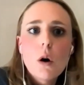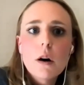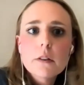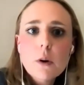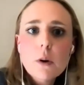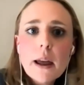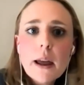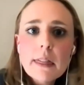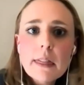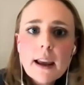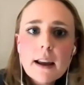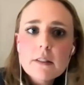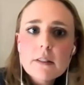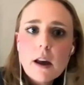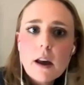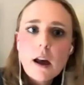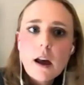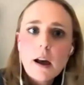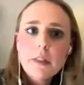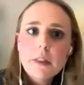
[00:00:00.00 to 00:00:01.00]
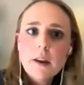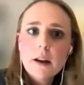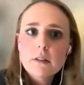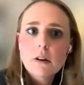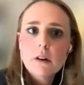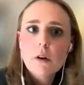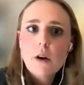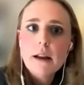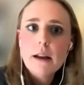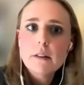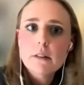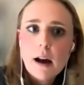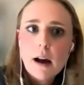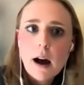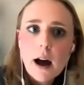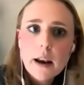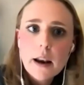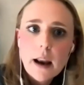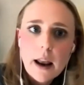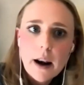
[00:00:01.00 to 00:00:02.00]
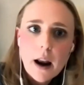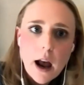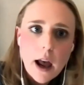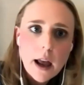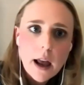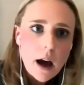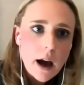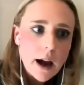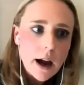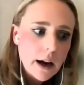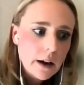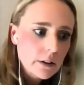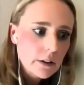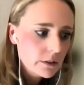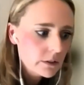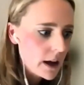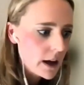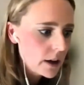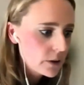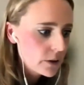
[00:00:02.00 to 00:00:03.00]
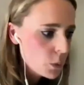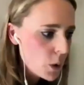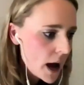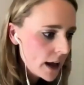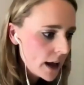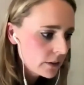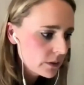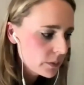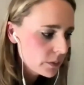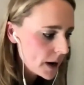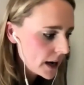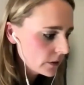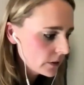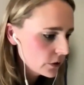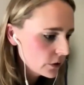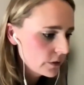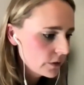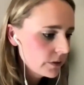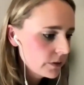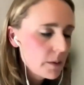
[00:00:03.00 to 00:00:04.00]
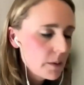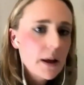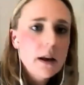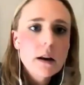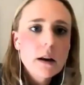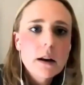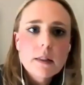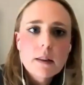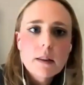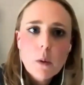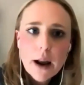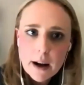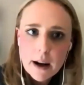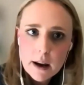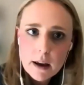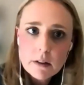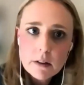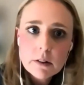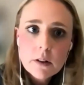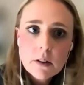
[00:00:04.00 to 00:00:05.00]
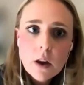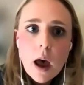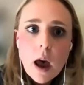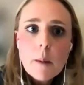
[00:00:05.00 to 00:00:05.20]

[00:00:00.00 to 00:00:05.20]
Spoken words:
So I think it's a great start, and I understand why it's been sort of limited in the way it is,